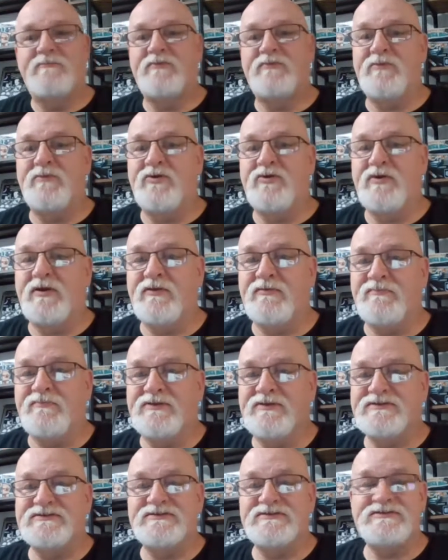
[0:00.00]
promote other
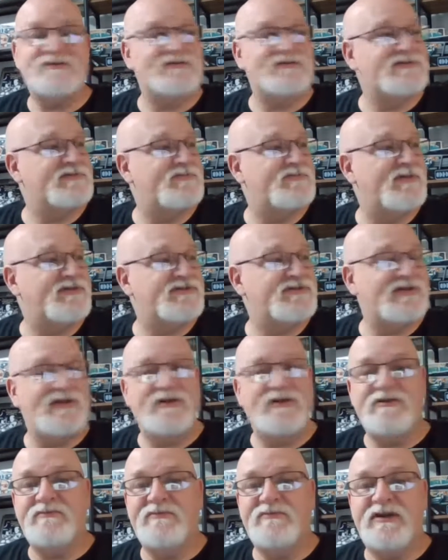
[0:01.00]
businesses as much as I
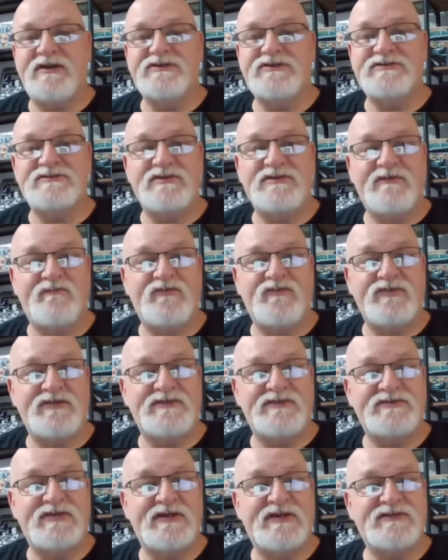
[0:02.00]
do, but I just love what
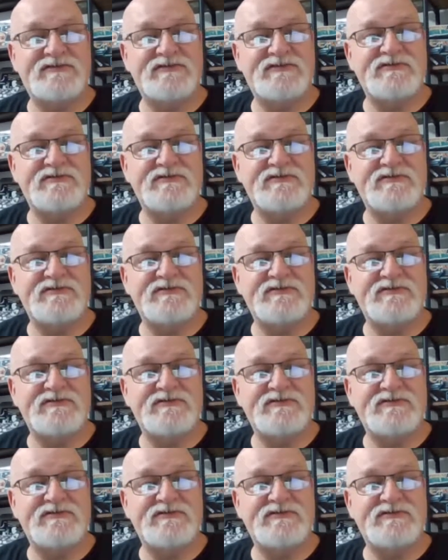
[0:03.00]
these guys